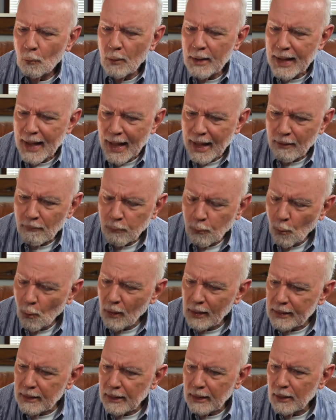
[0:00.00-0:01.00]
we have
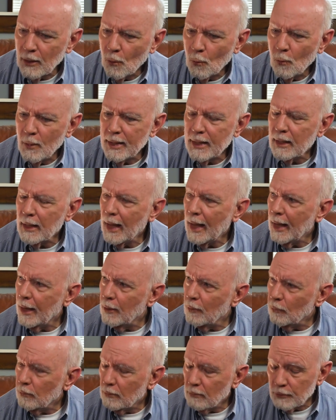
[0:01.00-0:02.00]
one day a week
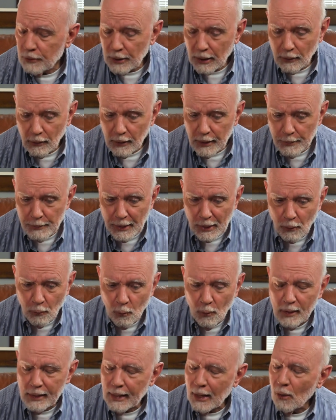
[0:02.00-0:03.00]
and generally
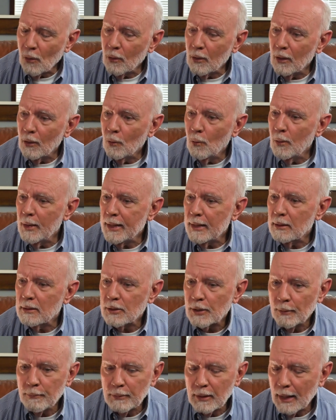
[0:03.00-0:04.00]
about 1 hour a
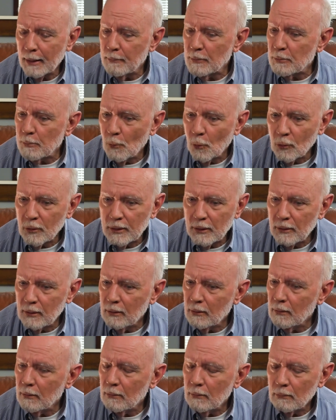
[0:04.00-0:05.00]
week, sometimes more
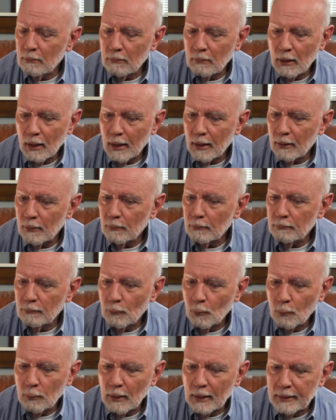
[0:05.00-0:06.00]
than
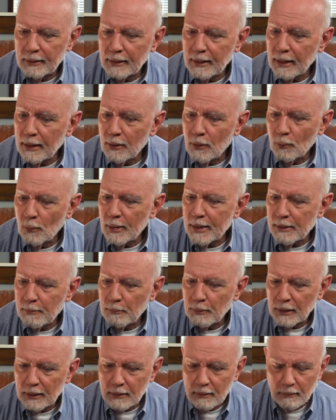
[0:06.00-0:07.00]
one day a
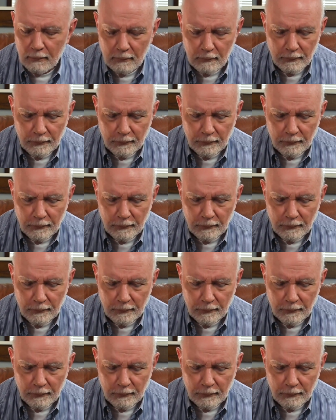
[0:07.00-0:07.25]
week, but